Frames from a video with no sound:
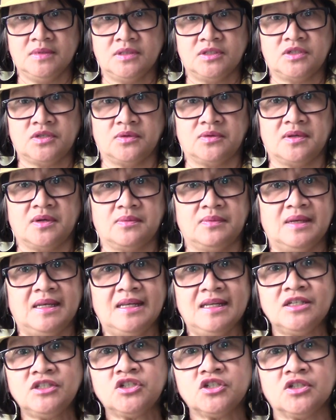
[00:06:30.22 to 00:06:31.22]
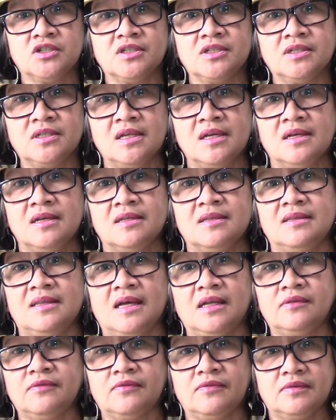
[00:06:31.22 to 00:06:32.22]
So the religion
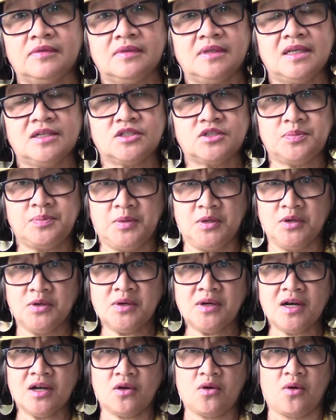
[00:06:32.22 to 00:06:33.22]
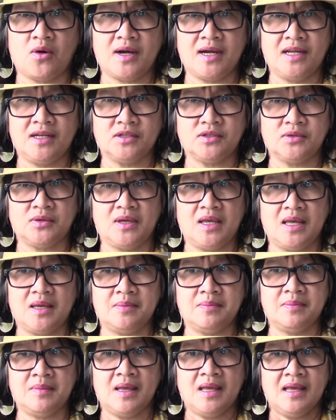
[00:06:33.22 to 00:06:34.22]
that is pure according to
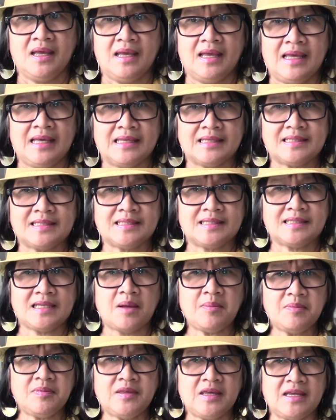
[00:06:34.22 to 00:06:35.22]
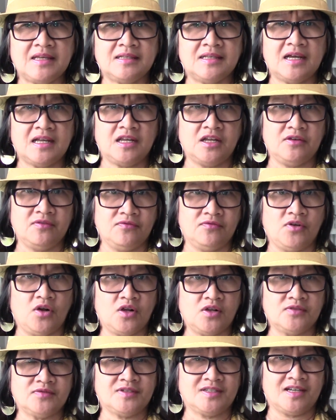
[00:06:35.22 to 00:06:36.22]
Him is something that
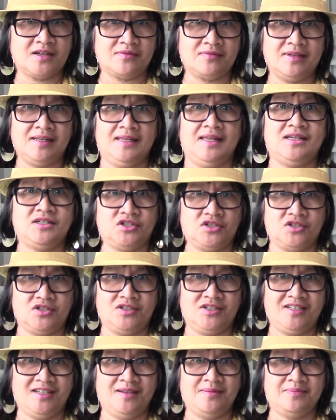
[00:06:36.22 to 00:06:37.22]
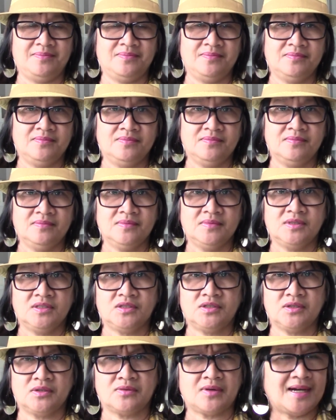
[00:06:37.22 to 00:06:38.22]
involves a relationship.
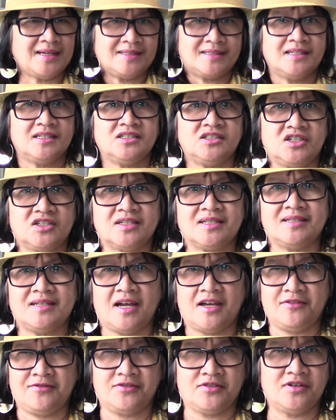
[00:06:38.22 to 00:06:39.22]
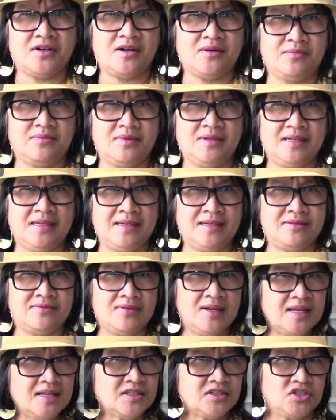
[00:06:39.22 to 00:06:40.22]
So Christ didn't just die for a
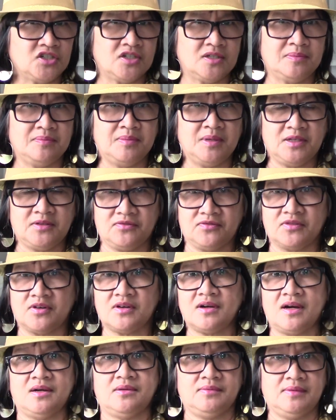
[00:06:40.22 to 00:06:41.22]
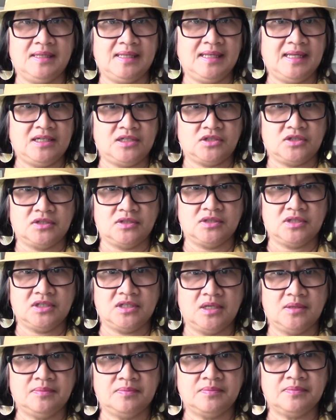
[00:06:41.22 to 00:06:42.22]
religion, but for a
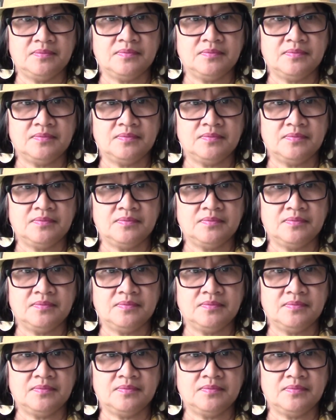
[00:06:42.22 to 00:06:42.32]
relationship.